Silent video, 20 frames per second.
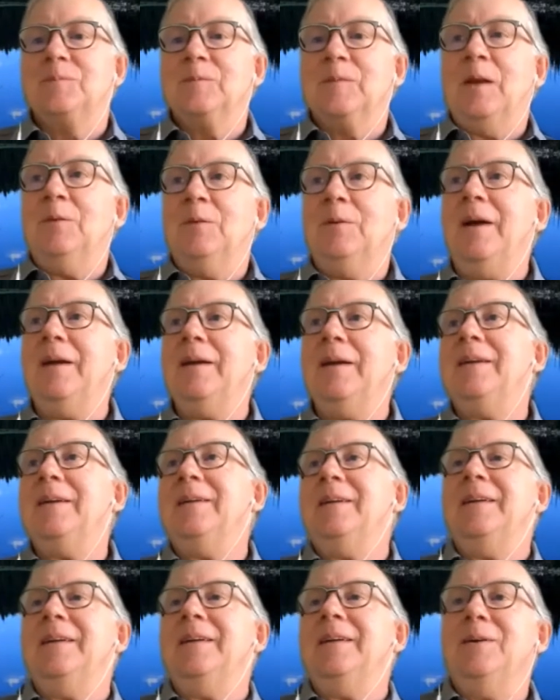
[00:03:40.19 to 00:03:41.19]
Right,
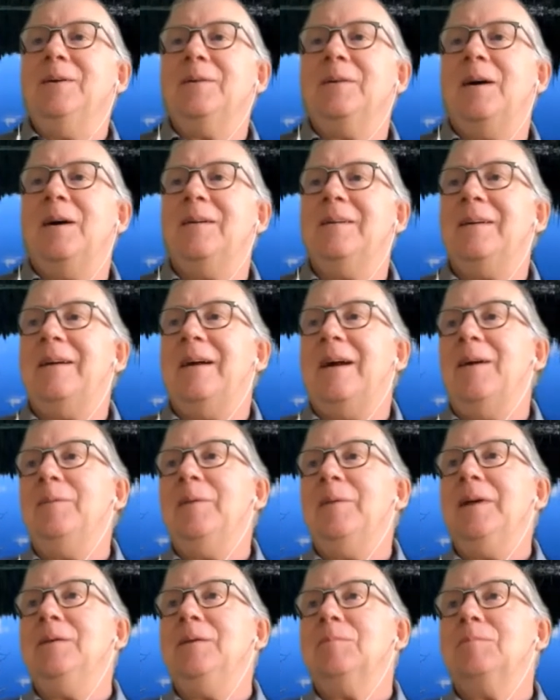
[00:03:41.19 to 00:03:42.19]
you know, I
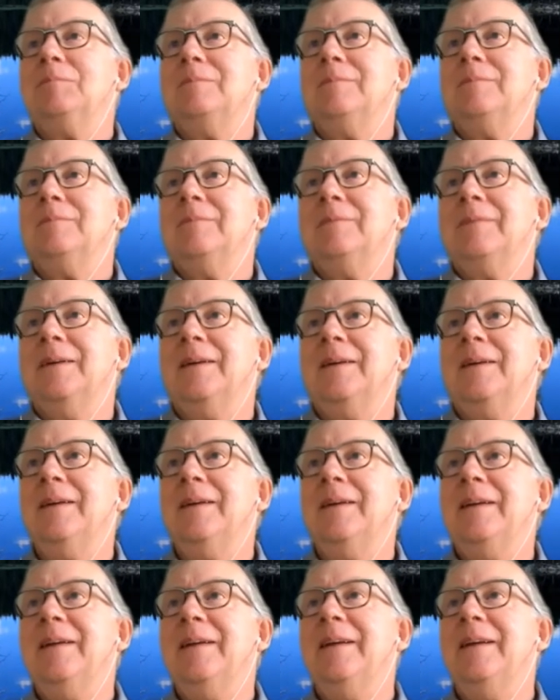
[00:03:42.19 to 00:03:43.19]
mean,
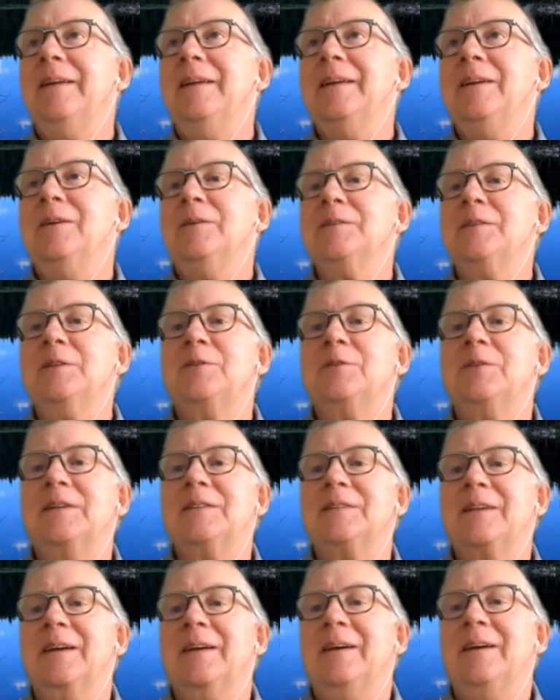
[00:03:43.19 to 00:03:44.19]
you know, it's
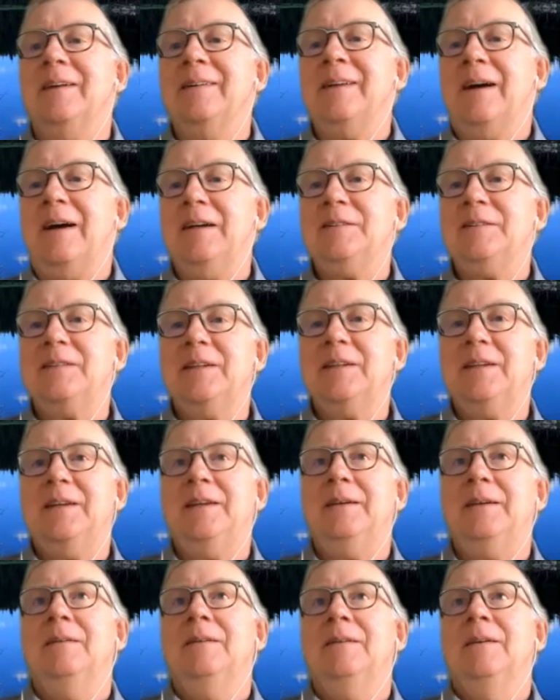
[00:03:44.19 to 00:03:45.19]
interesting. I see
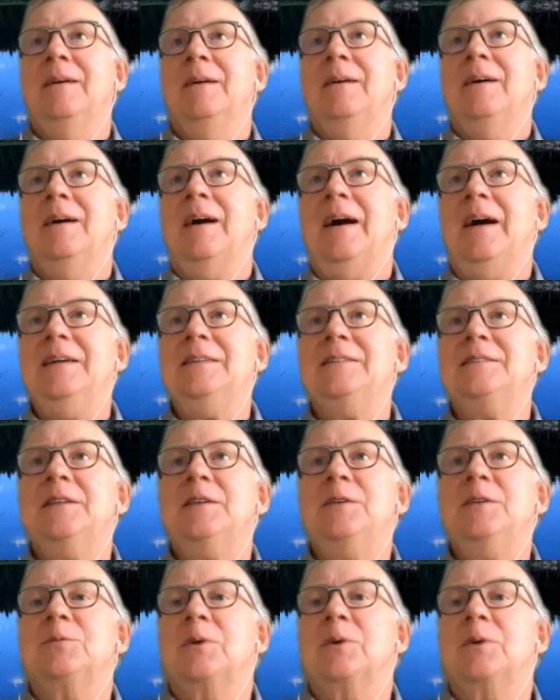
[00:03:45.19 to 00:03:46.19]

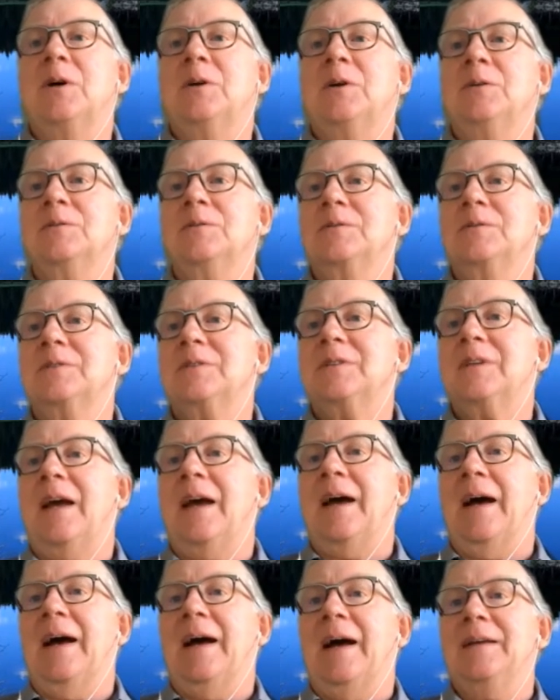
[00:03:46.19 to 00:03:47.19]
drones
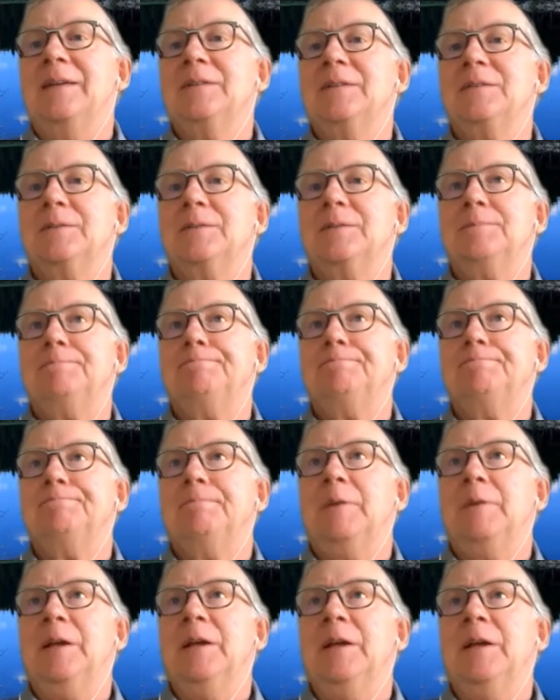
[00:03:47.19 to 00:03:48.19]
as,
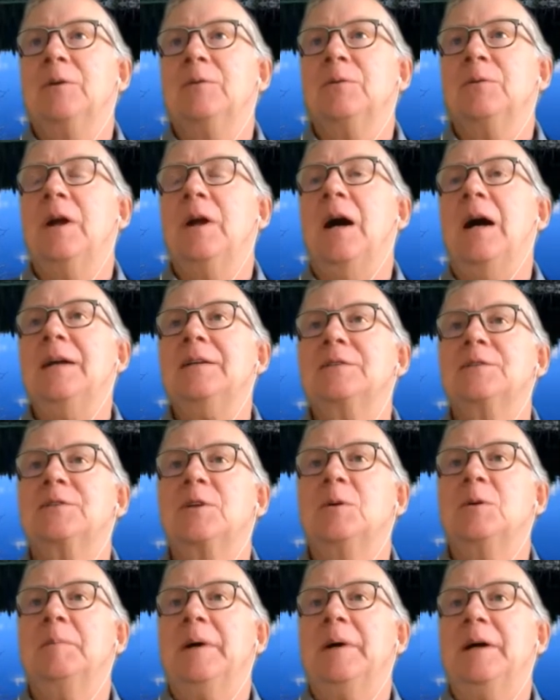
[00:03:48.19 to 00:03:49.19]
you know, not
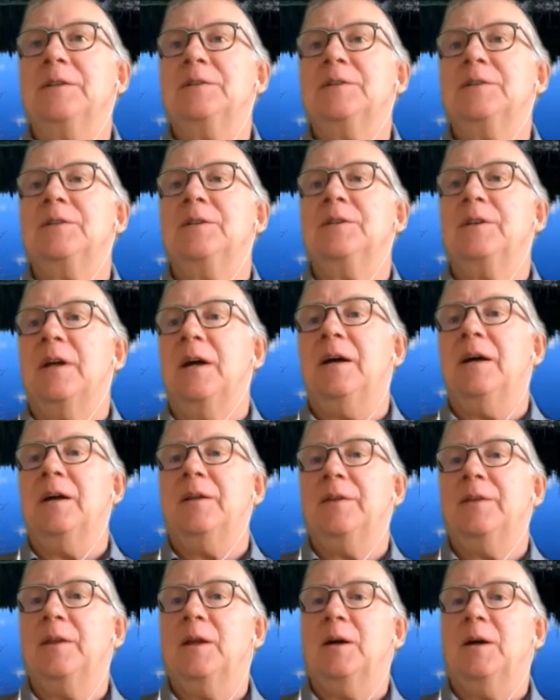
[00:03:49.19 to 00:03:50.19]
so much
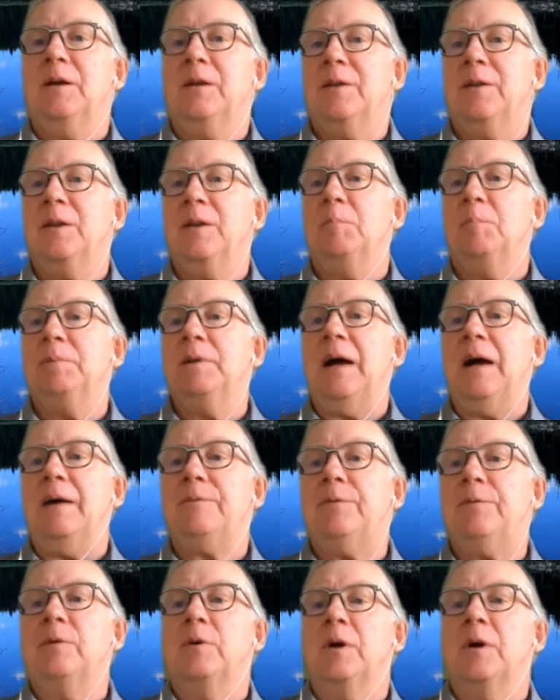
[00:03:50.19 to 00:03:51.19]
the
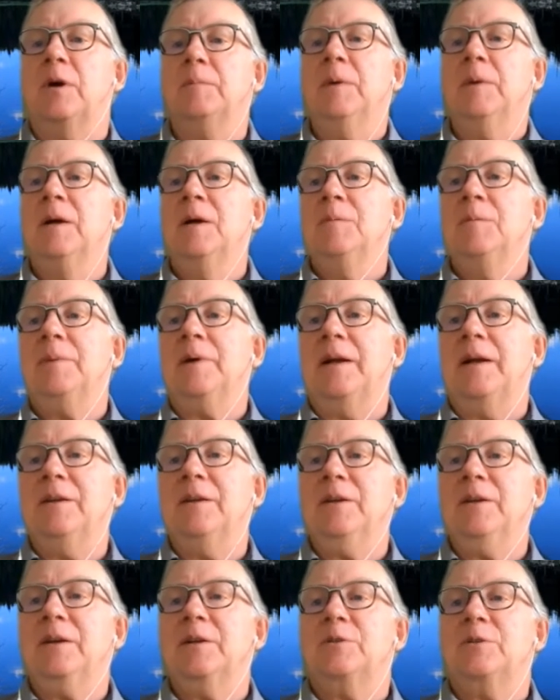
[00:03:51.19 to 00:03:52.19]
platform, but I
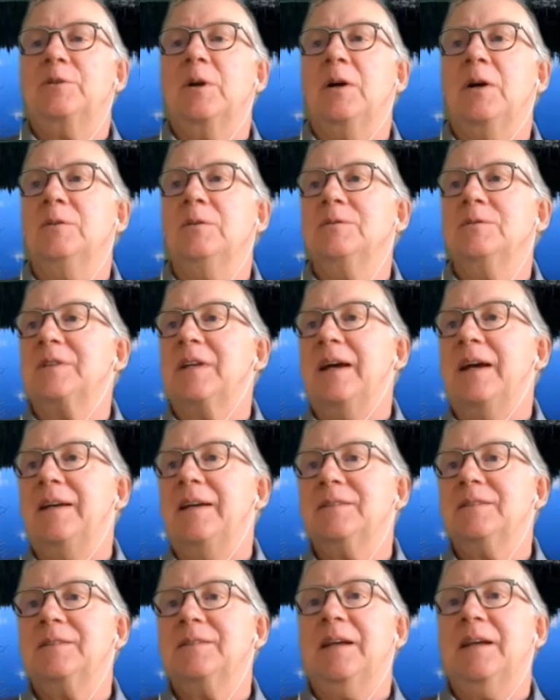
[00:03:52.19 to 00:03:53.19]
look at drones
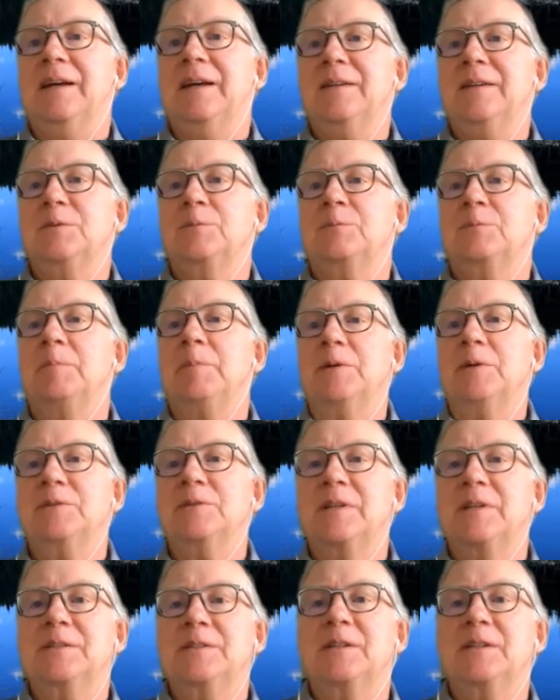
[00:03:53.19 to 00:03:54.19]
as remote
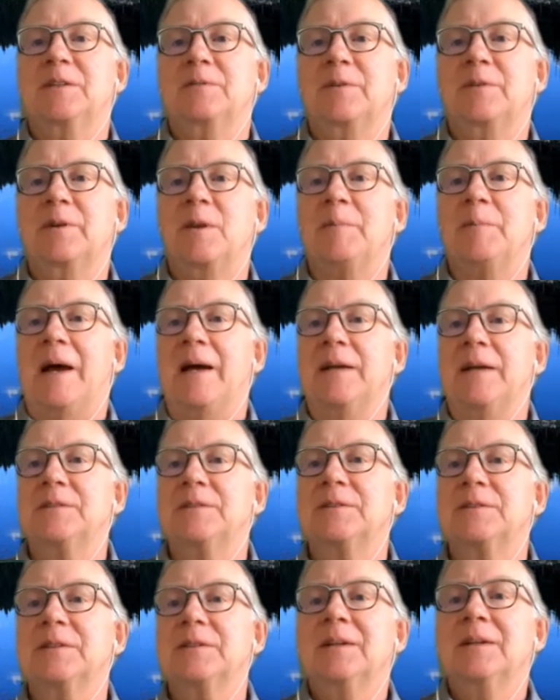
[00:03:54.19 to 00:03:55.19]
sensing for the
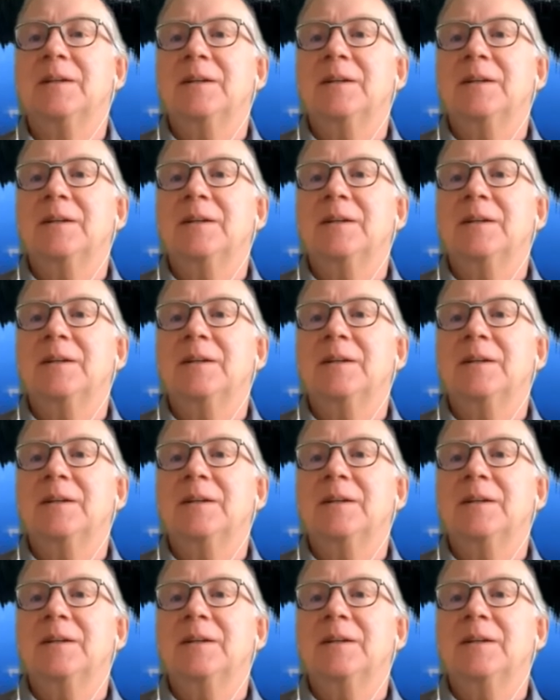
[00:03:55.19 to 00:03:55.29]
masses.